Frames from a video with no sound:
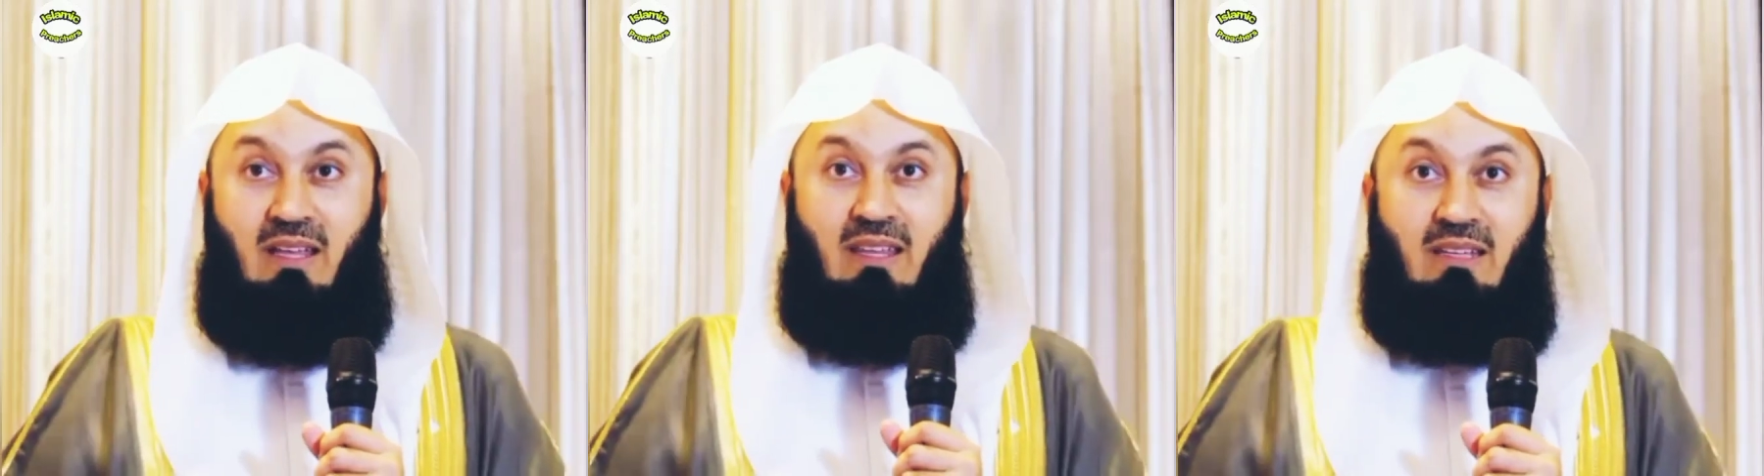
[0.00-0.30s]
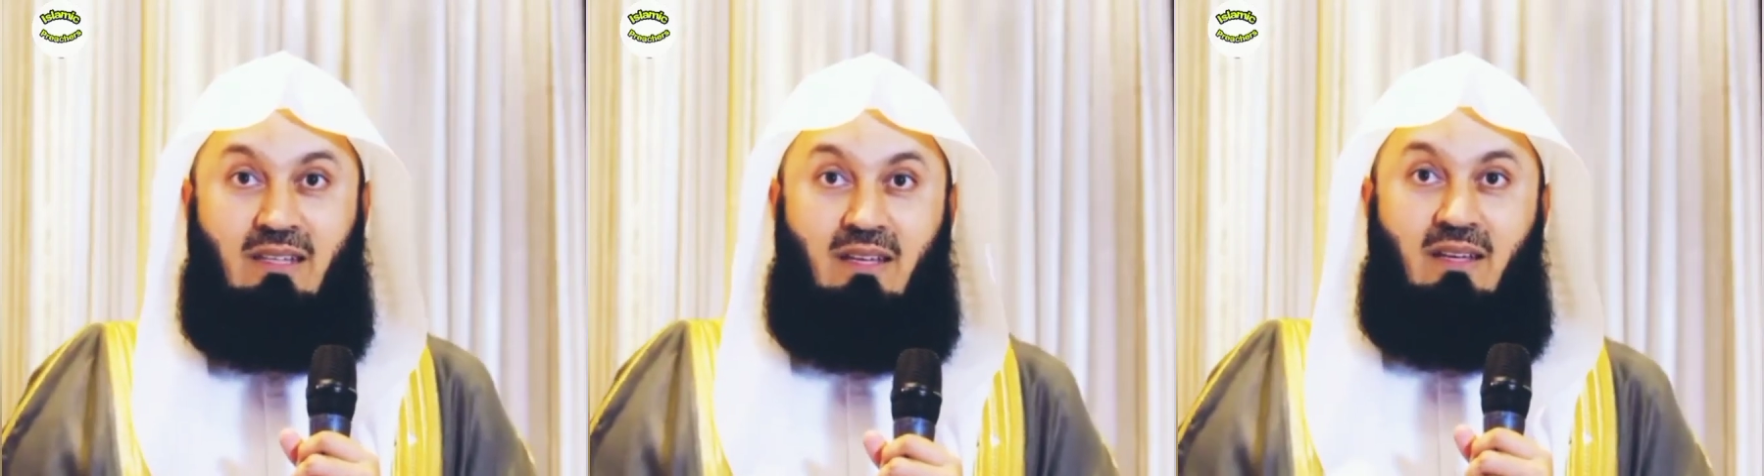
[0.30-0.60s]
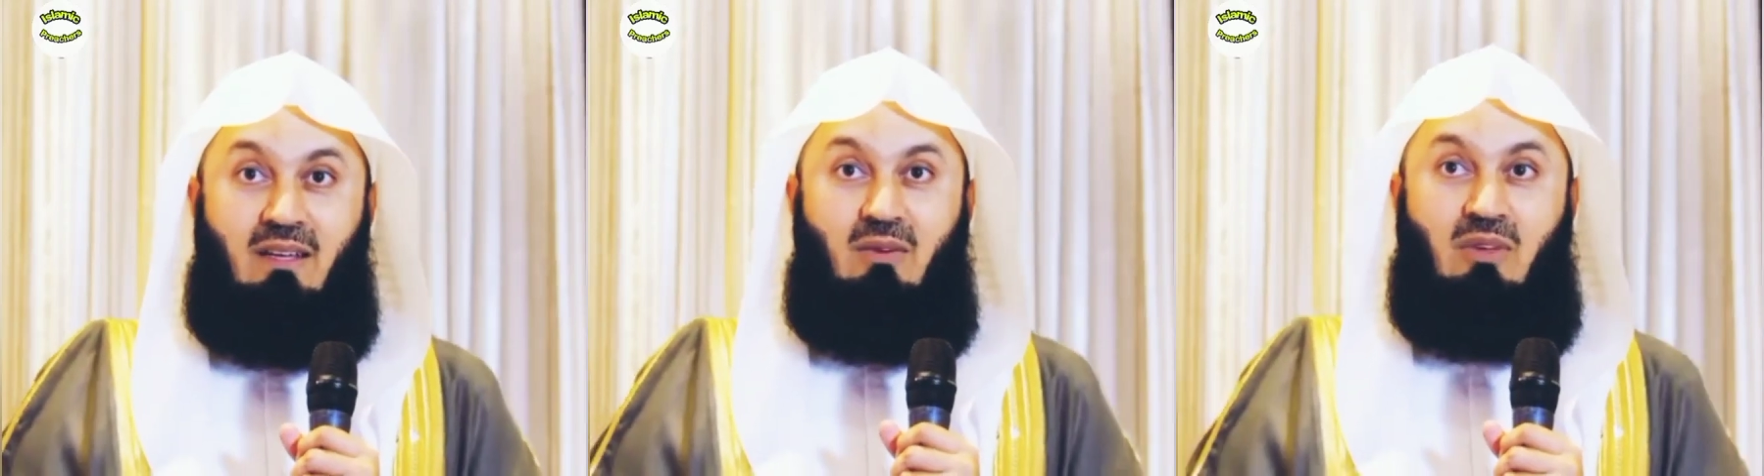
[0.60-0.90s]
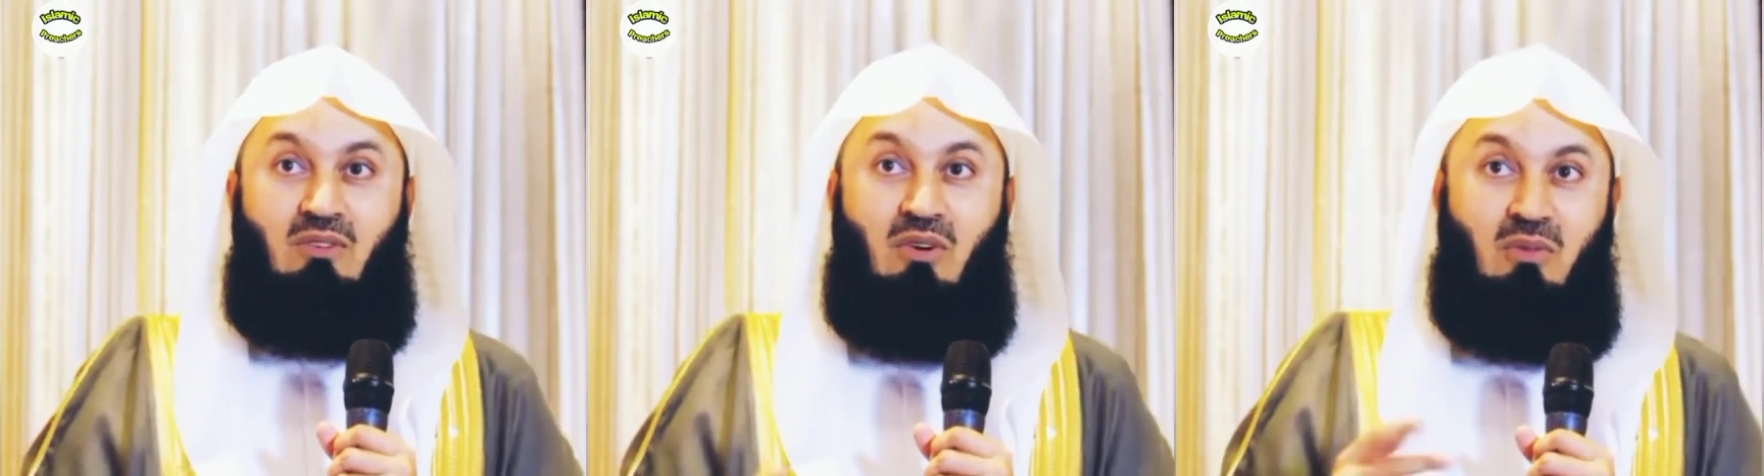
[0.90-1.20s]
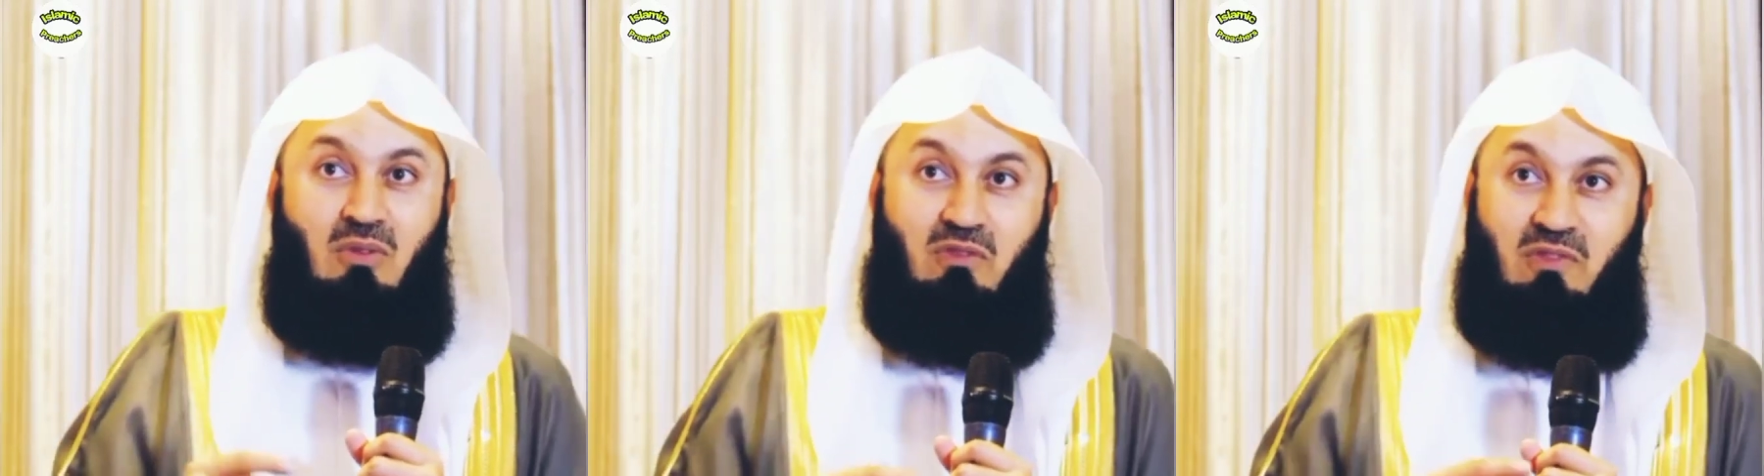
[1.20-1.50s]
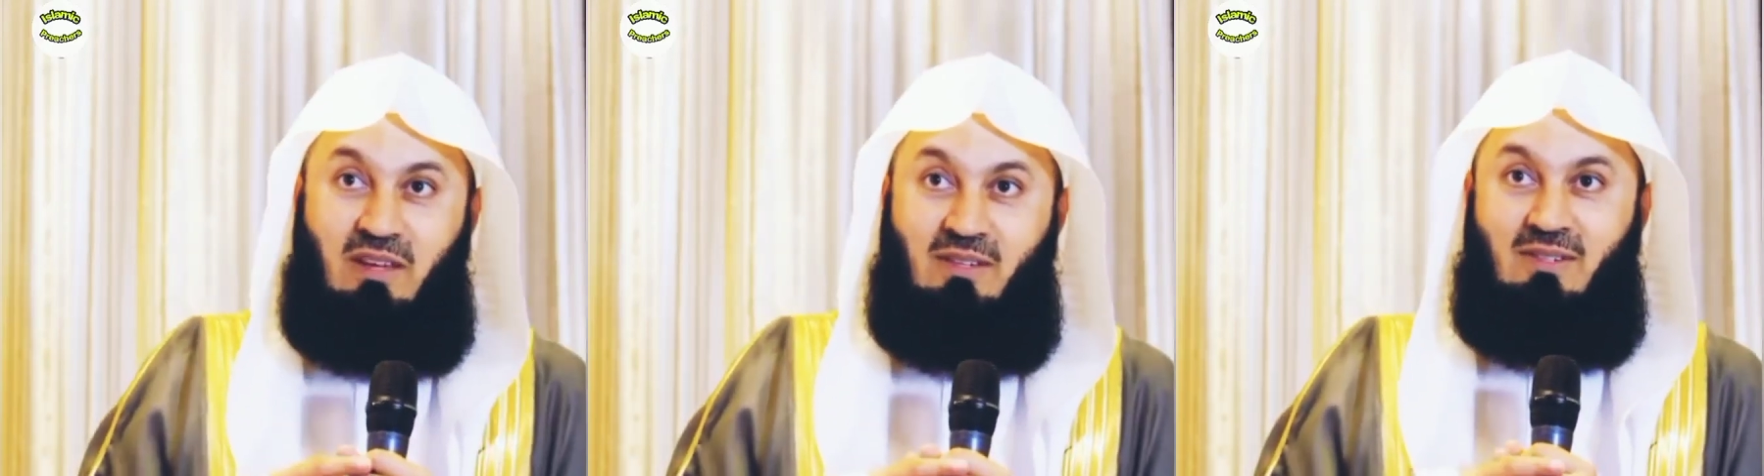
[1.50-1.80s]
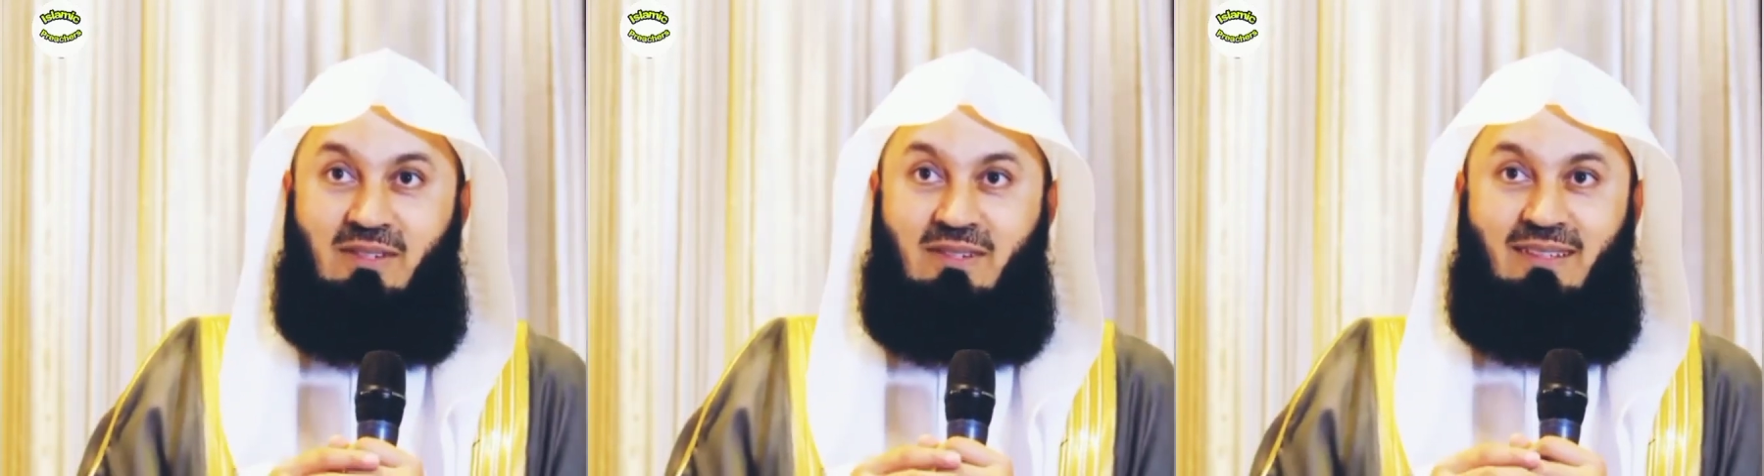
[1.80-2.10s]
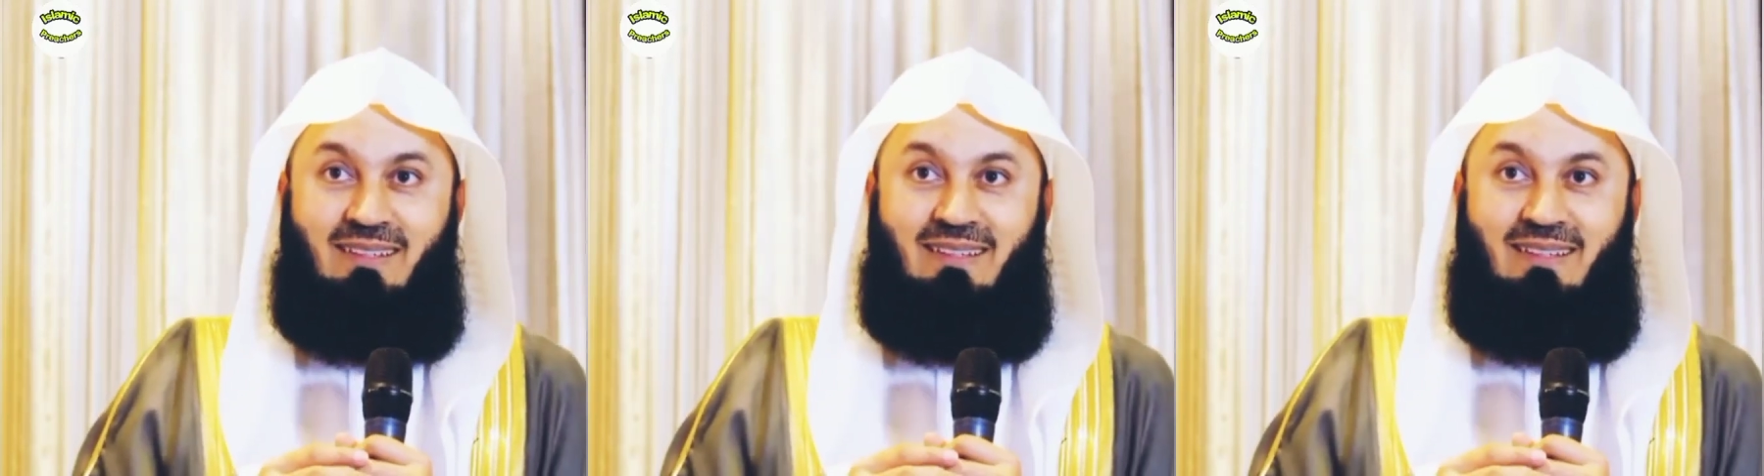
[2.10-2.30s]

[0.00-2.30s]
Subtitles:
that, what's wrong with your face?